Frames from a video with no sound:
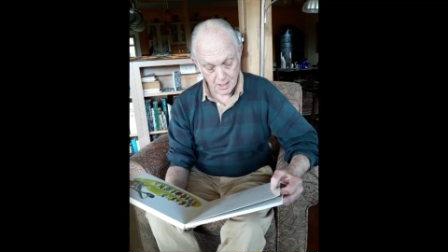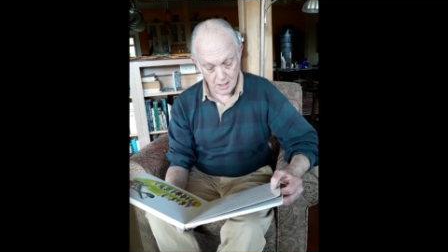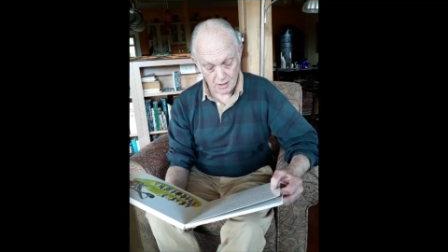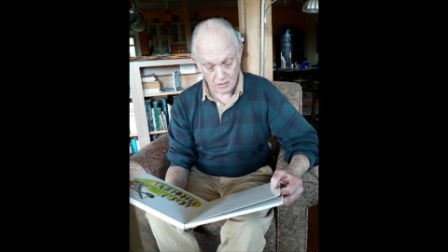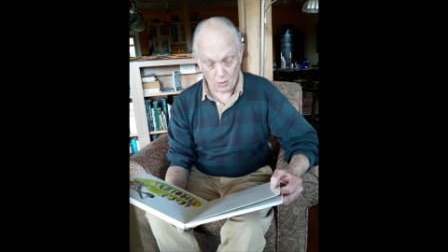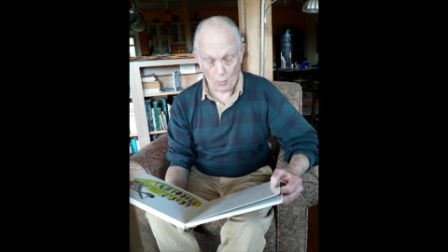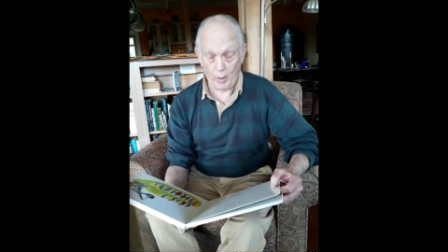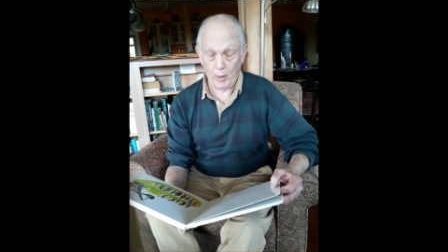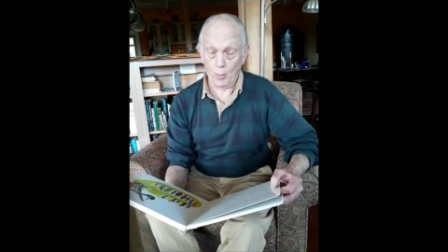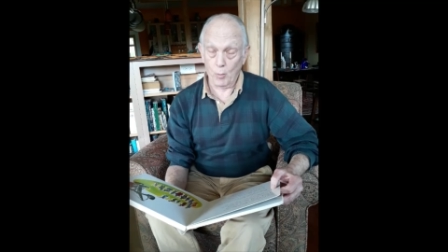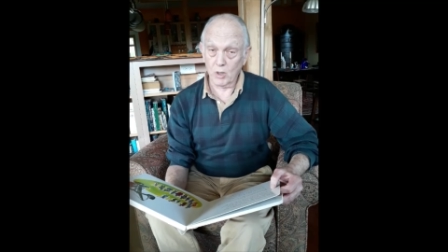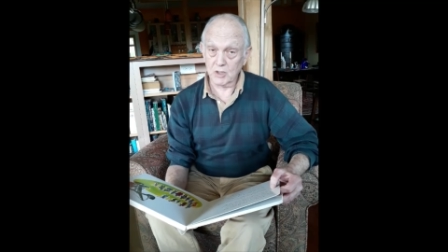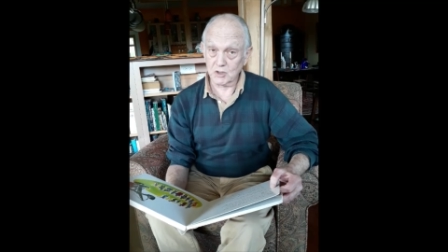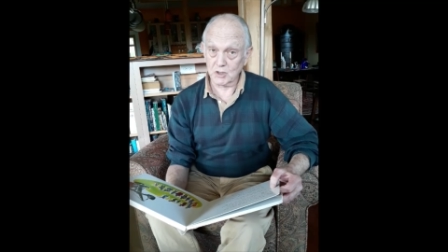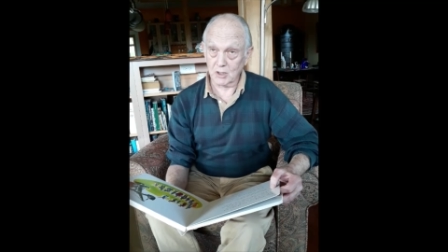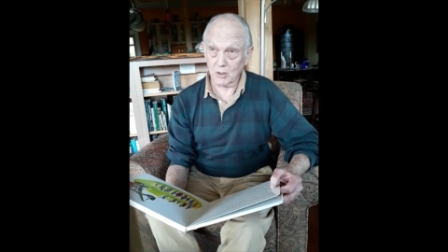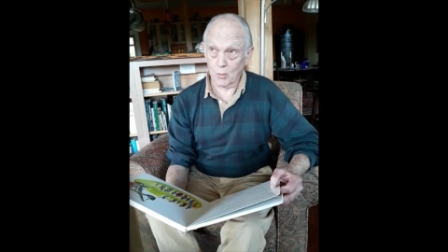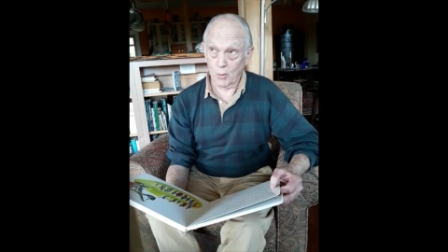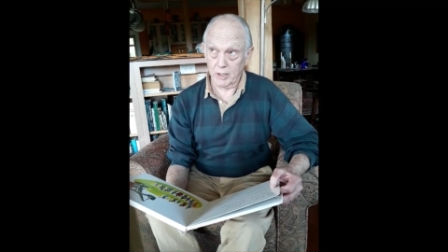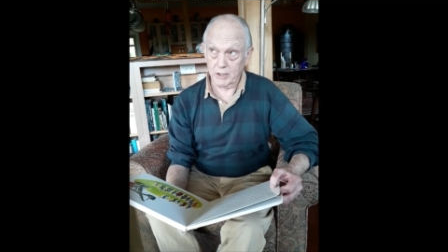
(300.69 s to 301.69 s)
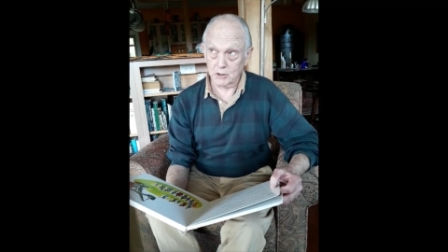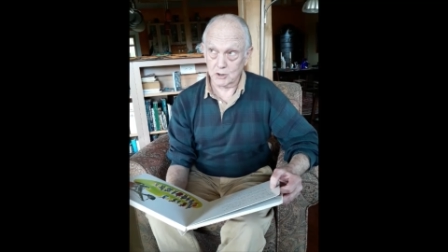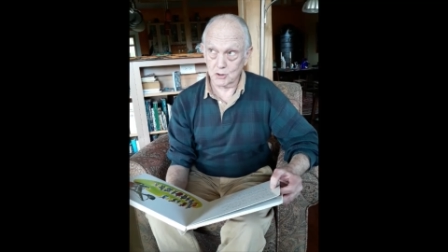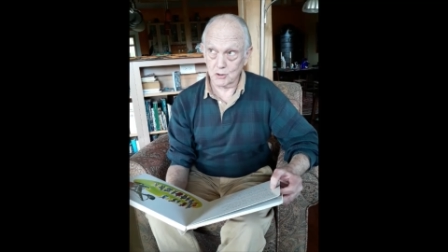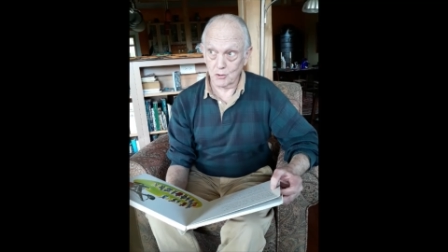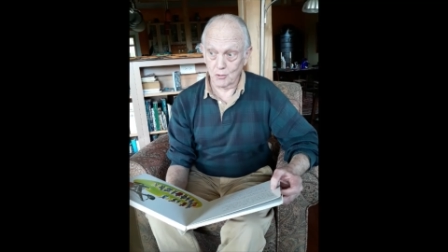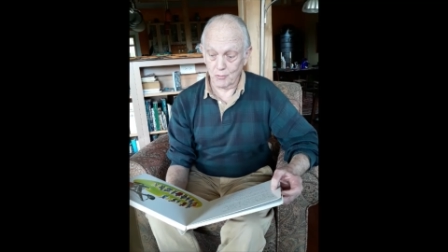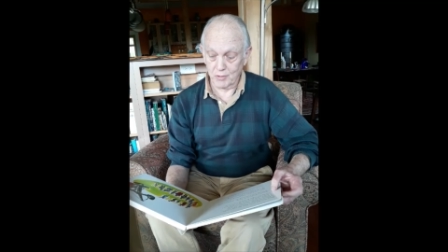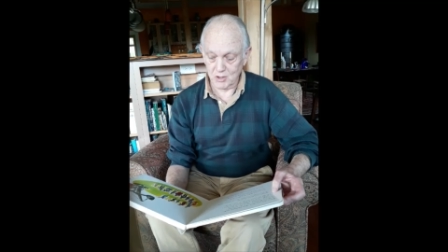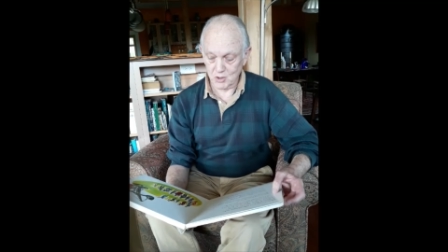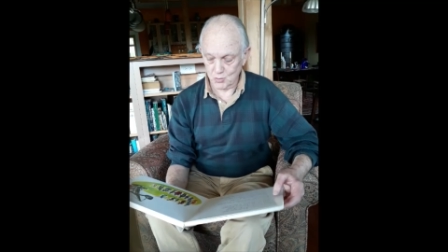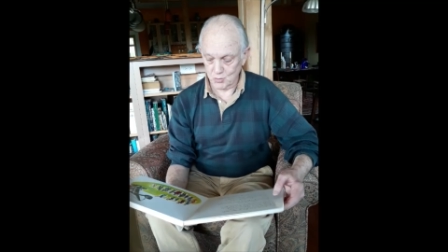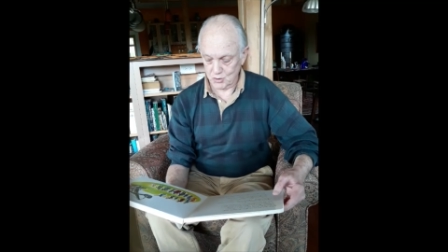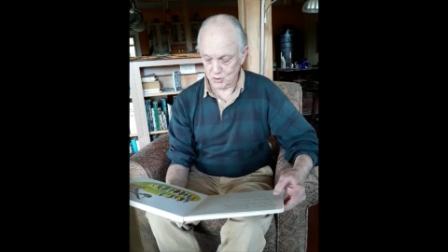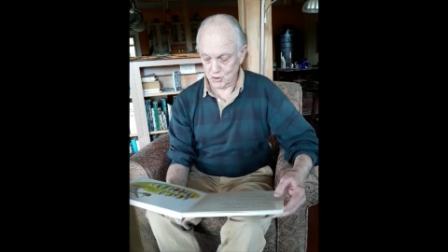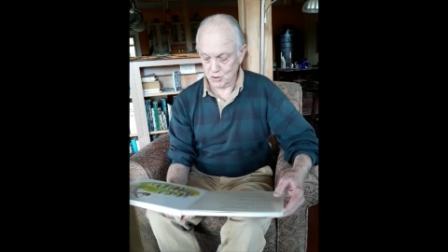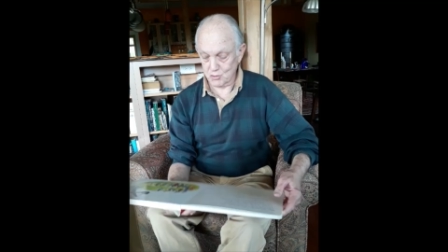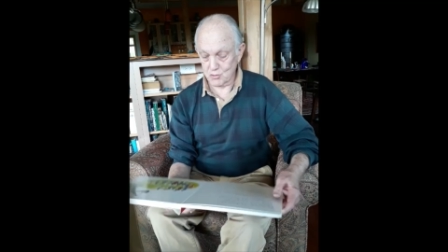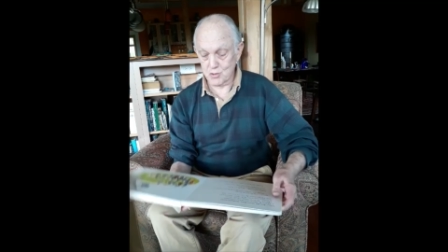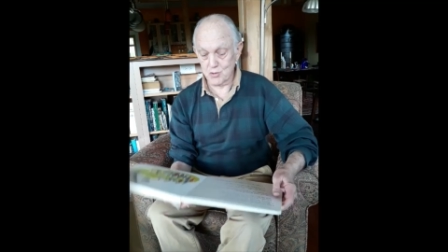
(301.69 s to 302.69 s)
though he wasn't quite sure this was
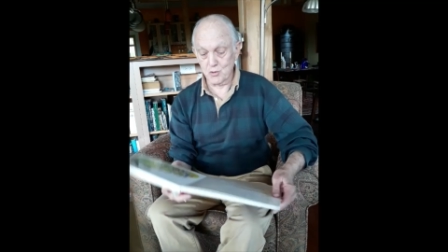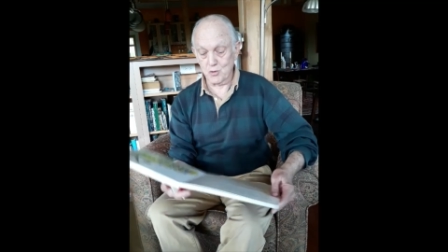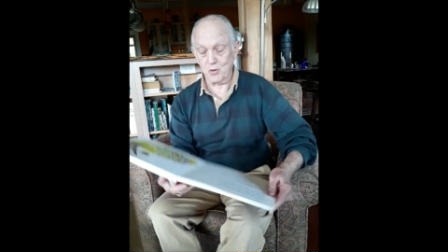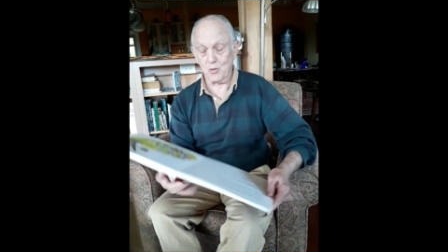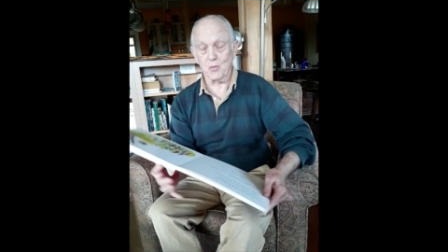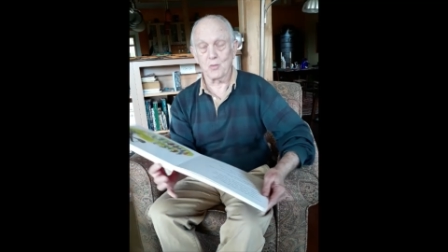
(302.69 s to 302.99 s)
true.